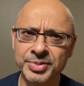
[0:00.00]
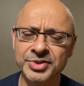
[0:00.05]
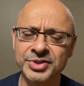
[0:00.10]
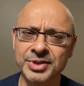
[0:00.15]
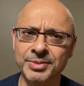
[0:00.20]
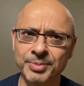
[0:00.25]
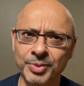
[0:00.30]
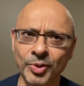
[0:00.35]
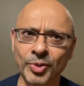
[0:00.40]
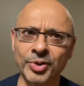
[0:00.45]

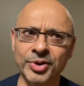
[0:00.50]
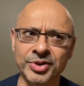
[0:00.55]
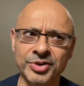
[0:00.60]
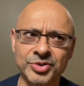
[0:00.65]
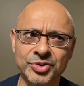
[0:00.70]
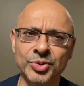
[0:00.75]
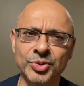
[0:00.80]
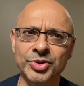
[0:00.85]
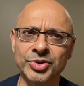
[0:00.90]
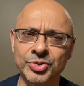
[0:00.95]

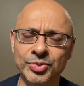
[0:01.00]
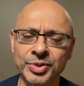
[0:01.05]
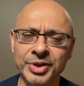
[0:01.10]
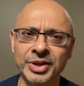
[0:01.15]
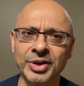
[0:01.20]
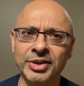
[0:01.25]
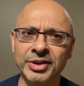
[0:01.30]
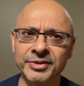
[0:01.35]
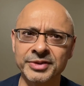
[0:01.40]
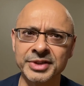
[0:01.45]
supporters who are doing
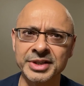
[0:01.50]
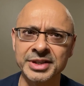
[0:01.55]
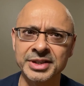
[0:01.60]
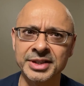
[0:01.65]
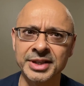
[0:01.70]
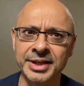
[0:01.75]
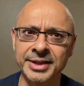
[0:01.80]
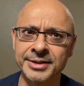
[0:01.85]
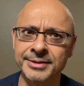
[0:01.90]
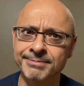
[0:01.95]
all of these
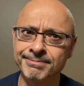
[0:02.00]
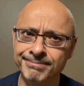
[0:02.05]
things?